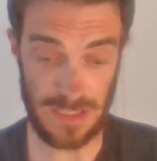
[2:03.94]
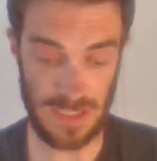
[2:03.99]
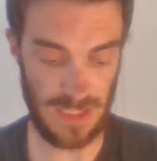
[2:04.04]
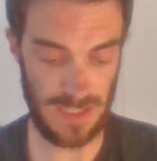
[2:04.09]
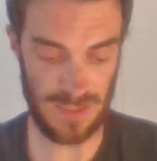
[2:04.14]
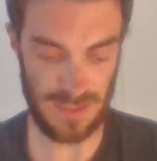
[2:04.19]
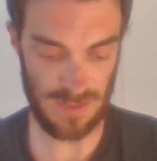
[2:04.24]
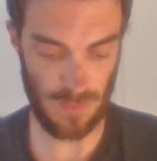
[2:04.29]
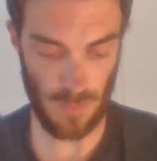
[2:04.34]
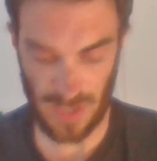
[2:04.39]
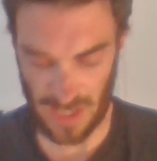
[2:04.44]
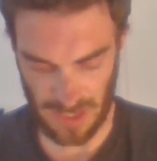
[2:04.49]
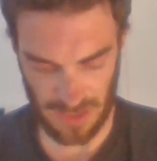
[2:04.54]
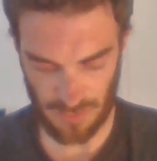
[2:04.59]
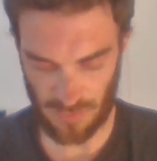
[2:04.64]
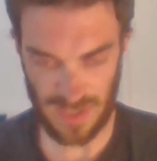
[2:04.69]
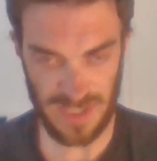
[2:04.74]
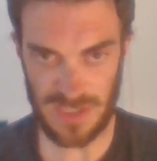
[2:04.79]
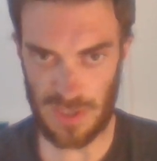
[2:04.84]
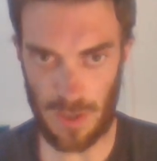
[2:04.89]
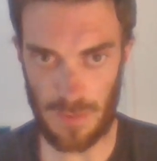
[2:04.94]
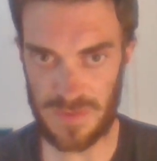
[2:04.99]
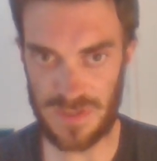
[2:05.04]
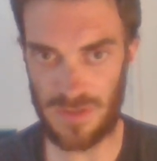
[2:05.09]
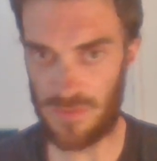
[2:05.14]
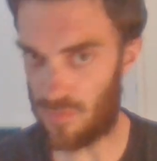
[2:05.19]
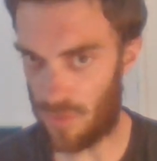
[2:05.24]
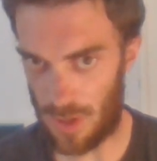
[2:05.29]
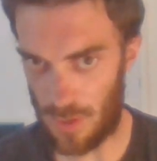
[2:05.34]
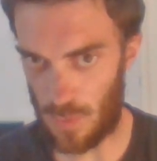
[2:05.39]
season. So winning it three times in
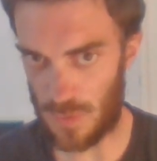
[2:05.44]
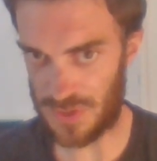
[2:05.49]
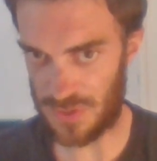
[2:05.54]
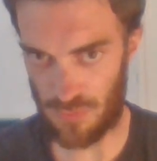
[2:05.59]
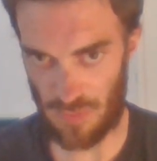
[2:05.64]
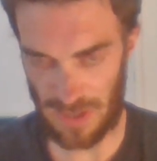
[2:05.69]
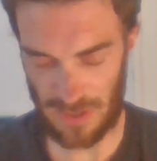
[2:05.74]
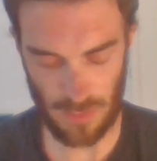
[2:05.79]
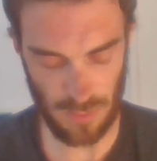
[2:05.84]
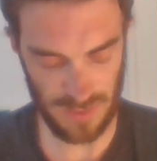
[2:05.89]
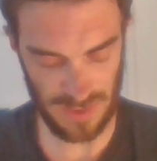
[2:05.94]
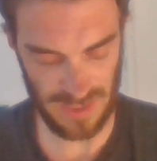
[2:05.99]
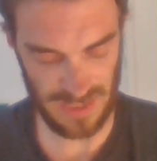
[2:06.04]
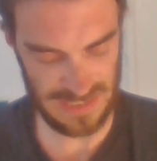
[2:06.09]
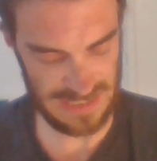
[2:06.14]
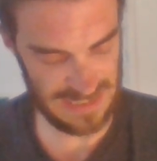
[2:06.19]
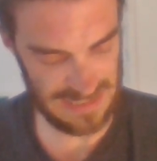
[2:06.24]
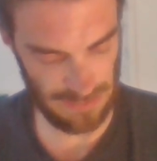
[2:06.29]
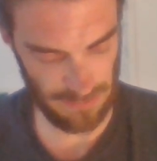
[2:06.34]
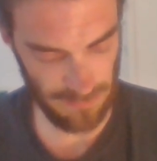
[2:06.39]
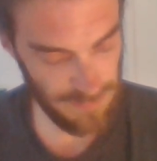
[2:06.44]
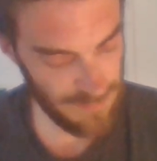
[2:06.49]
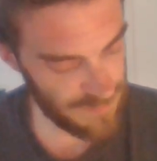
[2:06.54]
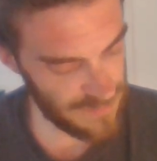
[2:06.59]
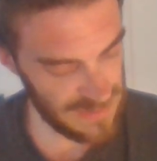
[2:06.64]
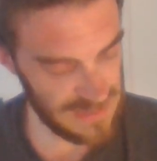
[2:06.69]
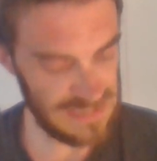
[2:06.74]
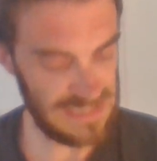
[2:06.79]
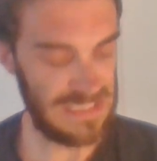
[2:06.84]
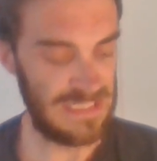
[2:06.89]
a row was a record in
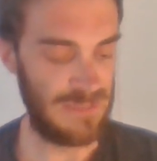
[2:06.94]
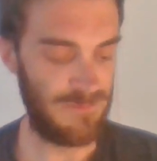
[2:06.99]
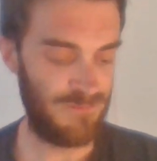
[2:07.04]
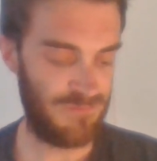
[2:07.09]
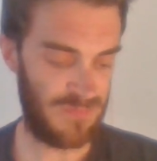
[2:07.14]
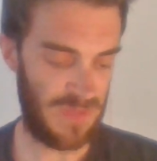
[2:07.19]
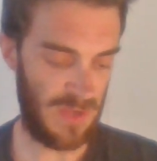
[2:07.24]
itself.